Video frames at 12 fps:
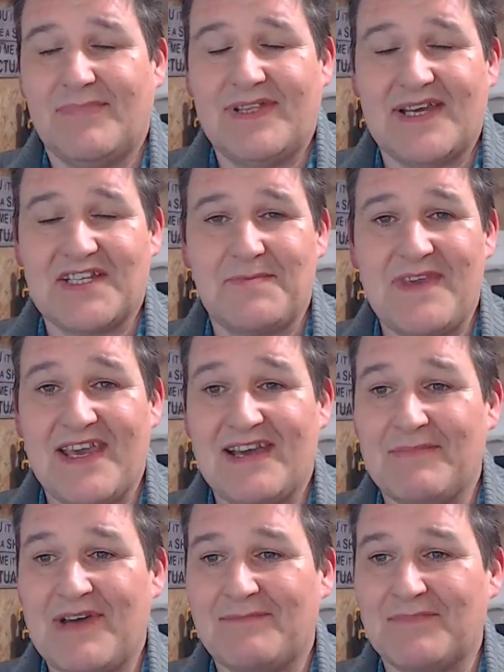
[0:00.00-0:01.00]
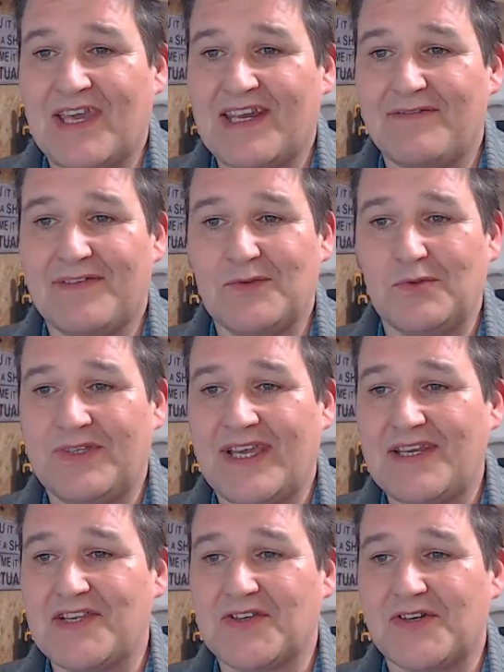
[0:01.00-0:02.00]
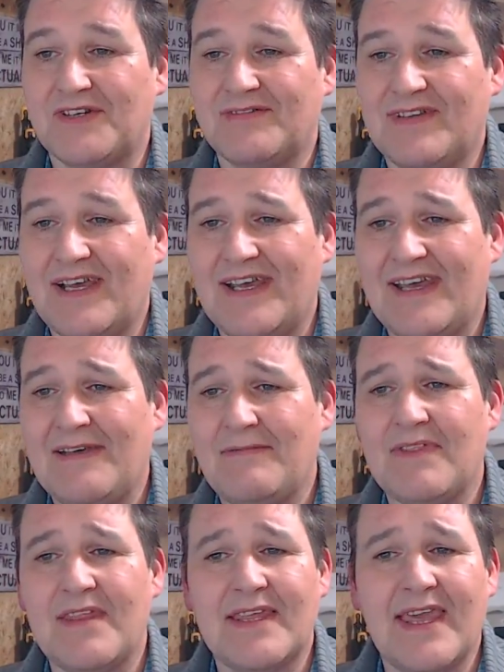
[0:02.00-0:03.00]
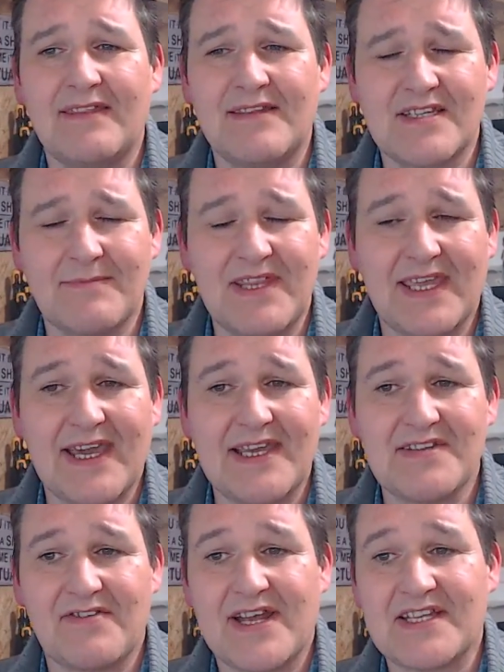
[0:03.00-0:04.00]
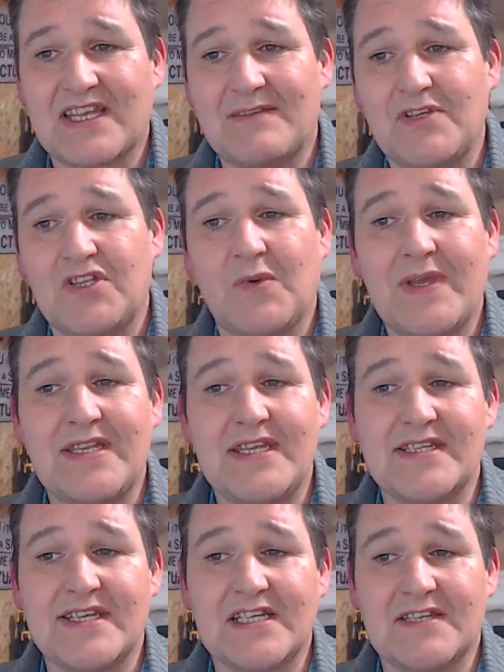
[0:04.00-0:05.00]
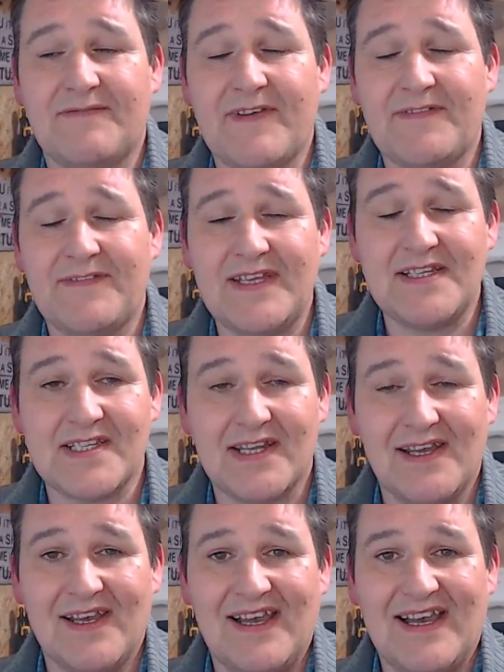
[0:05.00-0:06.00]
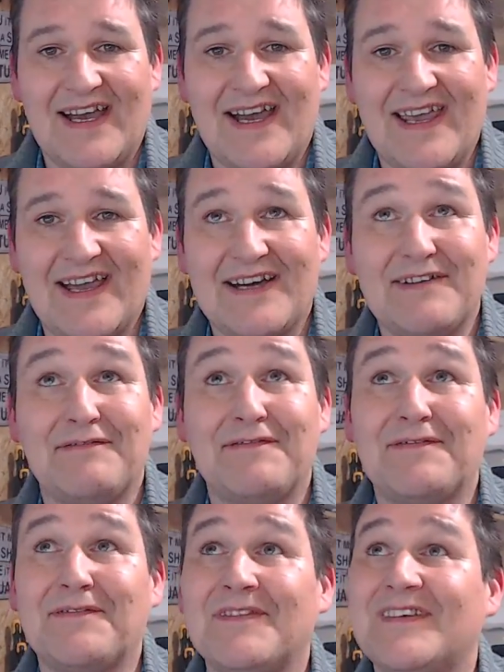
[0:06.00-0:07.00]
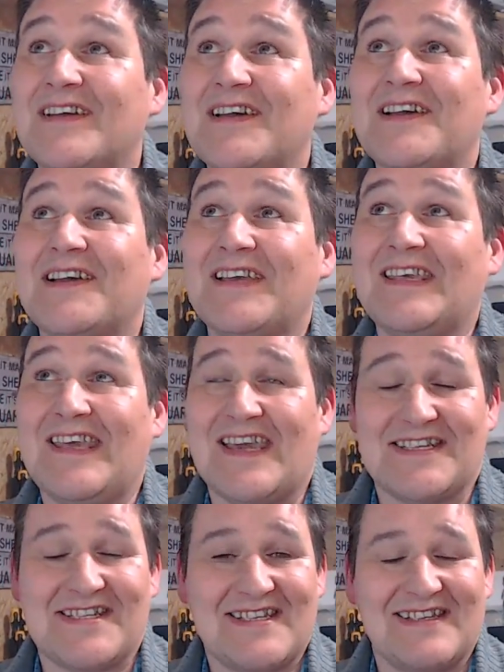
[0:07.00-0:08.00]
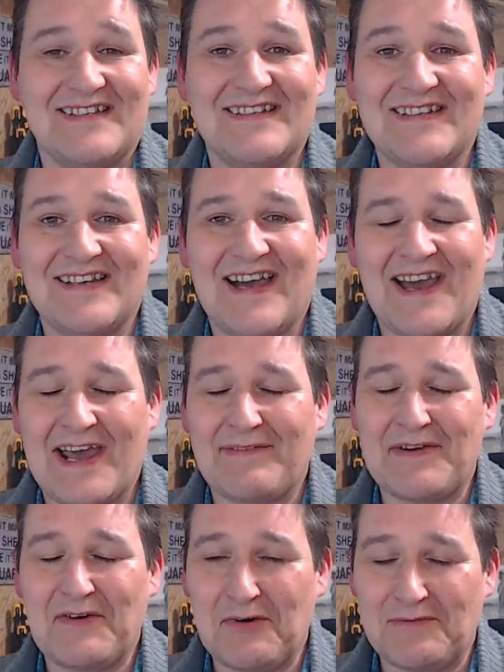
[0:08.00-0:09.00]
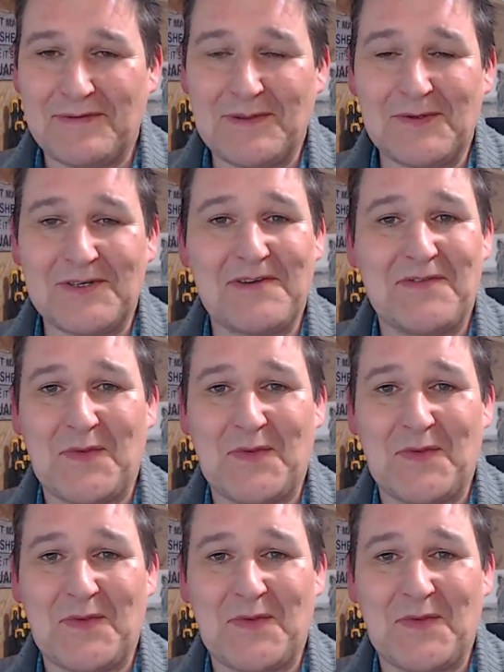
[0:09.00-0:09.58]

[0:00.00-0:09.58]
But that's me. I'm kind of an old dinosaur. Some of the guys are asking about 2650s. I have an awful lot of